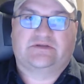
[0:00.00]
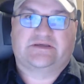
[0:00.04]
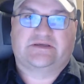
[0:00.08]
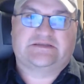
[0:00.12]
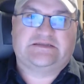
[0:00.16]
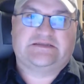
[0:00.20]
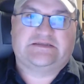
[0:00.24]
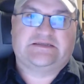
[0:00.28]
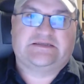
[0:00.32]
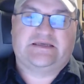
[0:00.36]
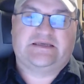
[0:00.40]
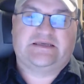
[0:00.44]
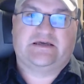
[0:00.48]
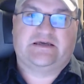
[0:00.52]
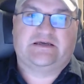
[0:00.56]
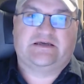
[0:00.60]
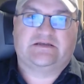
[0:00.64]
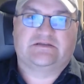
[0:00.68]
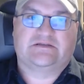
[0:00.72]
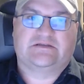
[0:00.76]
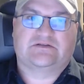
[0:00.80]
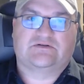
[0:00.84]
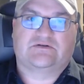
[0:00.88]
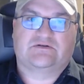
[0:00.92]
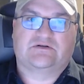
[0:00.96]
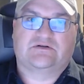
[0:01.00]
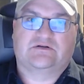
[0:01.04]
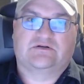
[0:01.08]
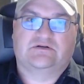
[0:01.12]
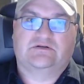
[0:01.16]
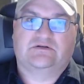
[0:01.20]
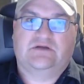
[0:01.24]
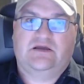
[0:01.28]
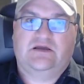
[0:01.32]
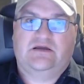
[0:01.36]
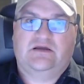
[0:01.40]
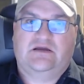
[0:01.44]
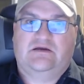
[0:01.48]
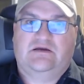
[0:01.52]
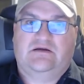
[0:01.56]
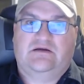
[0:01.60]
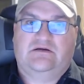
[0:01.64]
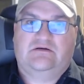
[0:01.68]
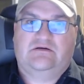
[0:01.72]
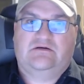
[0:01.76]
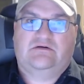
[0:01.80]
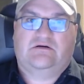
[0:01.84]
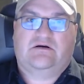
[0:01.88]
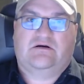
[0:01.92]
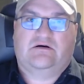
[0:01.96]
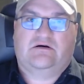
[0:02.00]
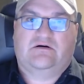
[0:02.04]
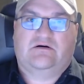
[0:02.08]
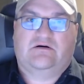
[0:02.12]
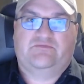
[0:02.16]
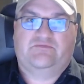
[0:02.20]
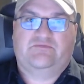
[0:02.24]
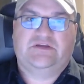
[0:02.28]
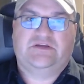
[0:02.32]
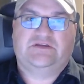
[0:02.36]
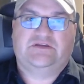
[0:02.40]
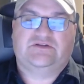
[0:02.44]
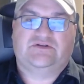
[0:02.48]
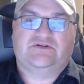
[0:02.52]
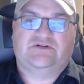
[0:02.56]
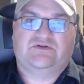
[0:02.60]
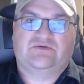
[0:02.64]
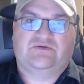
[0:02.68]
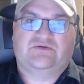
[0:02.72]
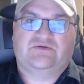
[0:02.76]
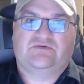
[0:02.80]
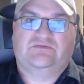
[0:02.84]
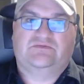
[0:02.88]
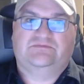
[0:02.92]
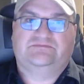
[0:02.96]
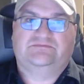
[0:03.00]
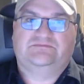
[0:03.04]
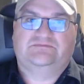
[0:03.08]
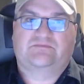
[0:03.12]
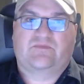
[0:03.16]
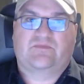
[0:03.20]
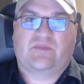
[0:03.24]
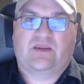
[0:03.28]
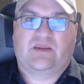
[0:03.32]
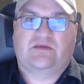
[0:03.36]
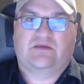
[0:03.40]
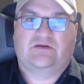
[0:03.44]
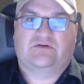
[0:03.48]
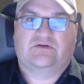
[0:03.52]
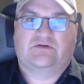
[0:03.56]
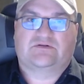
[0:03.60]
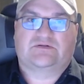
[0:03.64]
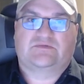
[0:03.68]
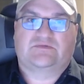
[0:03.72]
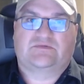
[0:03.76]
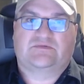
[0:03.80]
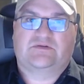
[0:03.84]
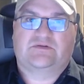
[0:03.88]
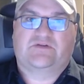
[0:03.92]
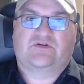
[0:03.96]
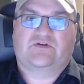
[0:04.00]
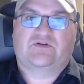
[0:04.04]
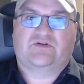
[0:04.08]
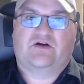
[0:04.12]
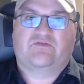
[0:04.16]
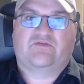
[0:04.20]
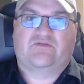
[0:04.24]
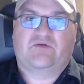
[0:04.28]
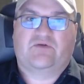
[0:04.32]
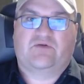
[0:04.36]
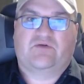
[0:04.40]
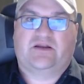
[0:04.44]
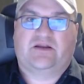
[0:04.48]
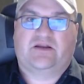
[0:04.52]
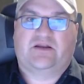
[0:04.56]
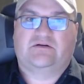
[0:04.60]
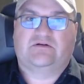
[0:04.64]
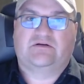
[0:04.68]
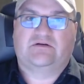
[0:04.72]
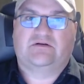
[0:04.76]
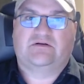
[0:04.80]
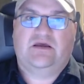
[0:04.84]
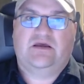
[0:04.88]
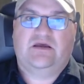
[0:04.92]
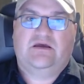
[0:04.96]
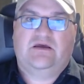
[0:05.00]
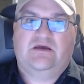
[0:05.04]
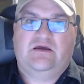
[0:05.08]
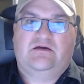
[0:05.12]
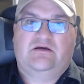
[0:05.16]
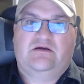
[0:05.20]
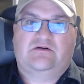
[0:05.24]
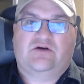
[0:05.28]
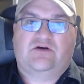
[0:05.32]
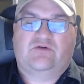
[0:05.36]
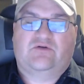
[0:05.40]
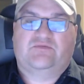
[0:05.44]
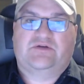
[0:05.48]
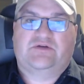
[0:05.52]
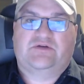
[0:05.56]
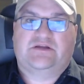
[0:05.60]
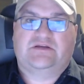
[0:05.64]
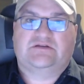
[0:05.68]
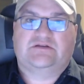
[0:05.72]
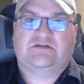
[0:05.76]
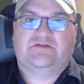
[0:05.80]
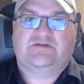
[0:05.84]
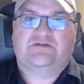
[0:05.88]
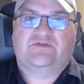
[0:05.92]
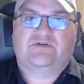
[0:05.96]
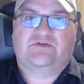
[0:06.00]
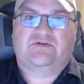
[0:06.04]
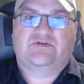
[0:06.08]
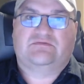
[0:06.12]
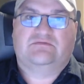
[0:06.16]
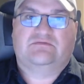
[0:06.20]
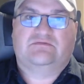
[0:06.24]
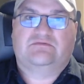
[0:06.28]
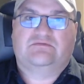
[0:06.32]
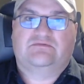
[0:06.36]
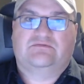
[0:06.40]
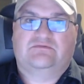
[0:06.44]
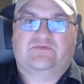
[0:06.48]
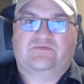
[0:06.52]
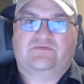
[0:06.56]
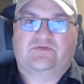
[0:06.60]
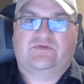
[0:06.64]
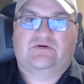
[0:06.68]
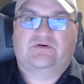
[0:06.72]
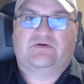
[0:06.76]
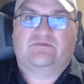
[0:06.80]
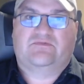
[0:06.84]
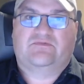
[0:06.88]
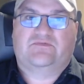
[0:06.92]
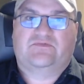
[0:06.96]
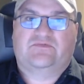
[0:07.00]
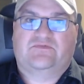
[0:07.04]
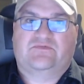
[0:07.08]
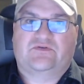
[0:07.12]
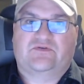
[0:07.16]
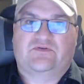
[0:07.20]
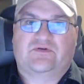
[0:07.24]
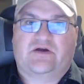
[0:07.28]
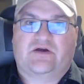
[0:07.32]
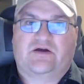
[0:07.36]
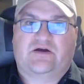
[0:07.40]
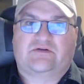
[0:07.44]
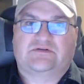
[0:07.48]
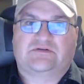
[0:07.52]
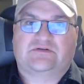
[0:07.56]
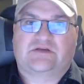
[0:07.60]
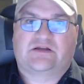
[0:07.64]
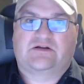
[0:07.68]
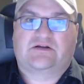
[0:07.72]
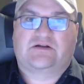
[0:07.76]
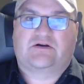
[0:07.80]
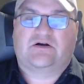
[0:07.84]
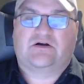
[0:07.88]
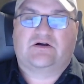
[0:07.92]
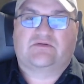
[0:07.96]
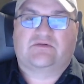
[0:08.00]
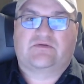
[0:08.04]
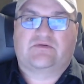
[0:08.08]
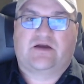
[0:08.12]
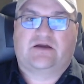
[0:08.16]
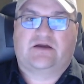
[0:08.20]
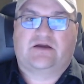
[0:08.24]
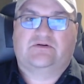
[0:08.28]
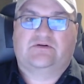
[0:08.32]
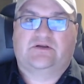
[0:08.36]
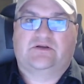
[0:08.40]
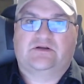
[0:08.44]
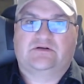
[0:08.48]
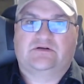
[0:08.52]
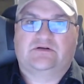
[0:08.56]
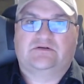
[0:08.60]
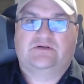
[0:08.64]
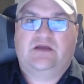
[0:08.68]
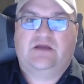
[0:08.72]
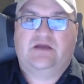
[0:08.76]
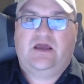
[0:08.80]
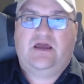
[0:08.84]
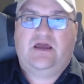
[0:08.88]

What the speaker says: a TDS or a Bijou, some different off brand companies if you're from further outside of Colorado here.